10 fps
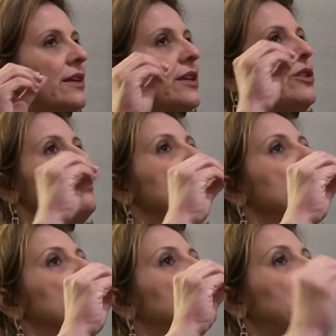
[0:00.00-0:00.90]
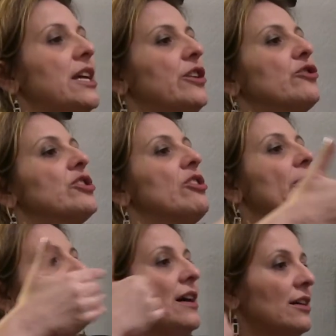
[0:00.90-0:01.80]
you take
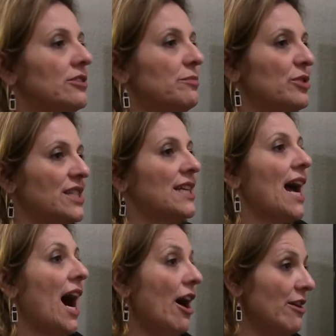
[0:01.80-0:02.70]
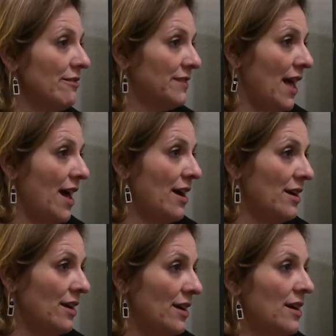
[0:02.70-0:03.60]
yourself 100% out of
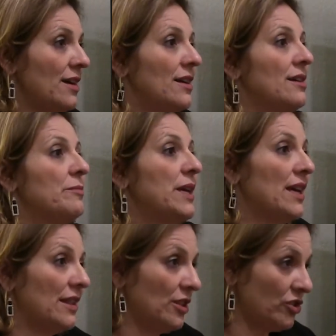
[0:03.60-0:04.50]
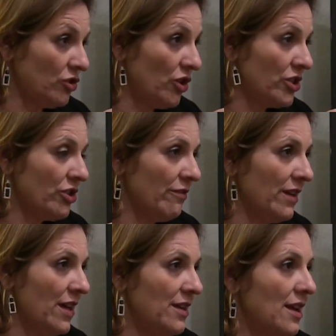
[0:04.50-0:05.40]
that, being at the source of
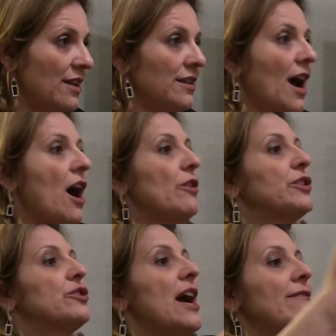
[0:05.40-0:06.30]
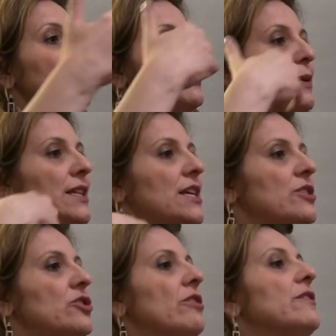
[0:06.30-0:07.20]
it, now you have
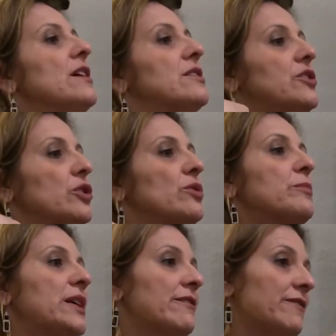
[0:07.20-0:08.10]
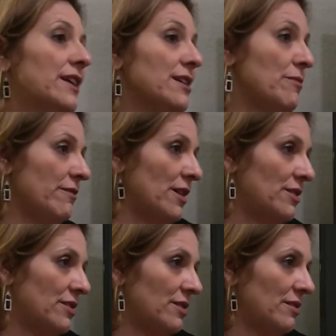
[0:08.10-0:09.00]
expectations of us, you are being a victim of
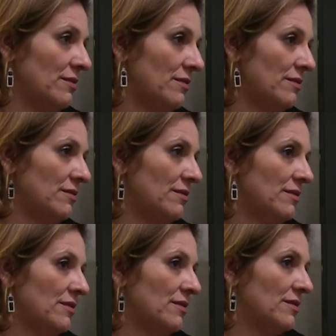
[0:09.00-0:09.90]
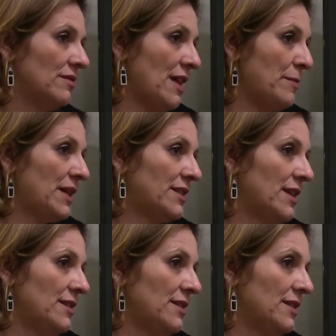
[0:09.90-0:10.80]
us. That makes
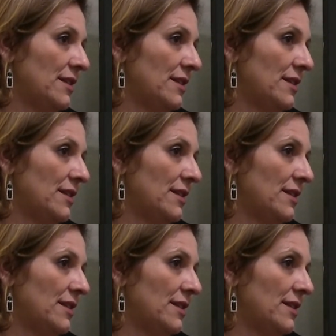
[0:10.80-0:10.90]
sense?